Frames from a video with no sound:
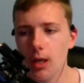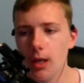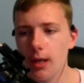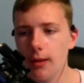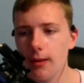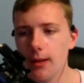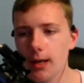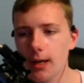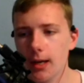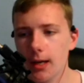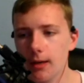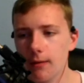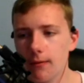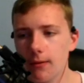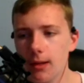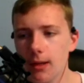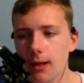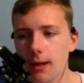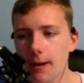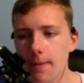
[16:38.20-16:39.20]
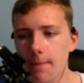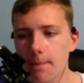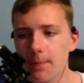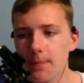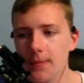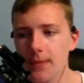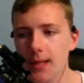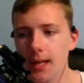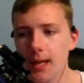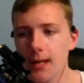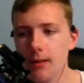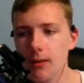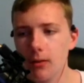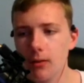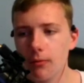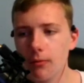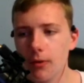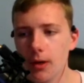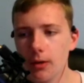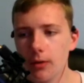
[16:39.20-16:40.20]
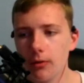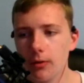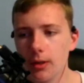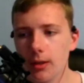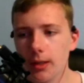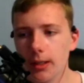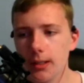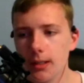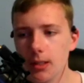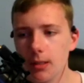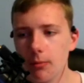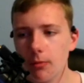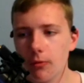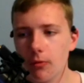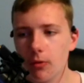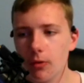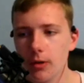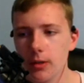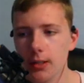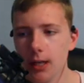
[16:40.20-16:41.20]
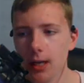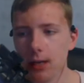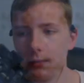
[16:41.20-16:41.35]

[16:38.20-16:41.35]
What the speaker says: that kind of thing. And then the final thing, like I said before, it's kind